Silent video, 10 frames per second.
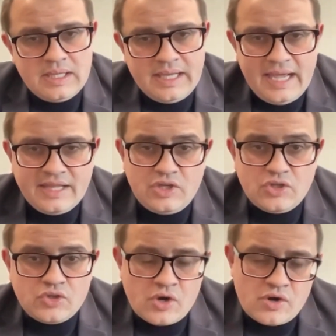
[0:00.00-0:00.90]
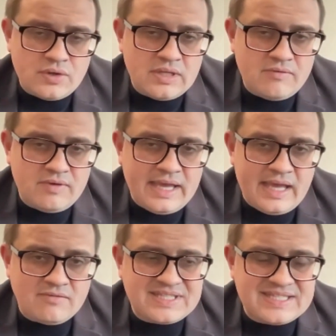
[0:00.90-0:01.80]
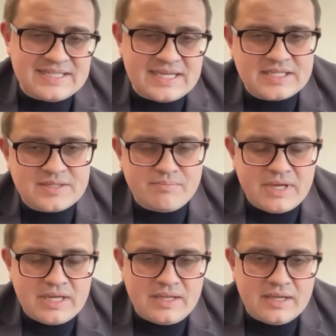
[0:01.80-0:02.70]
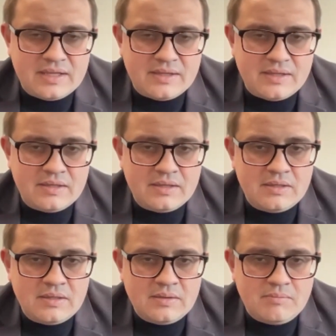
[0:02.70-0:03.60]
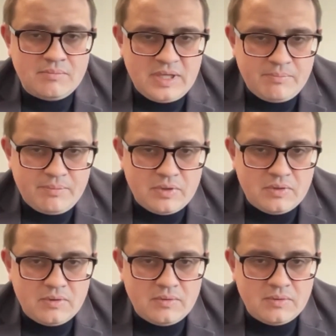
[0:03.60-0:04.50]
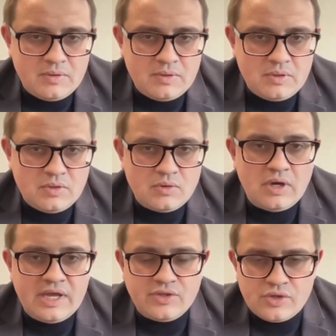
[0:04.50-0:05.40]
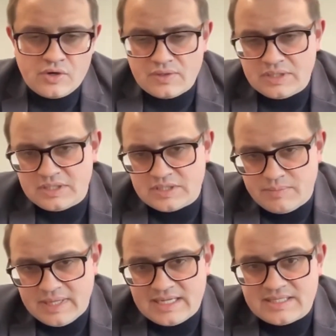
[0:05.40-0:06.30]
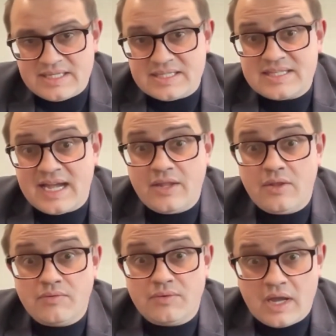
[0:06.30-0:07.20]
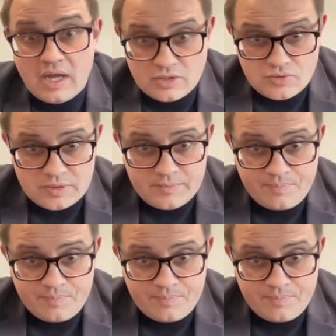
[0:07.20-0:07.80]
And internally, we have 6 million people who are internally displaced inside of the country.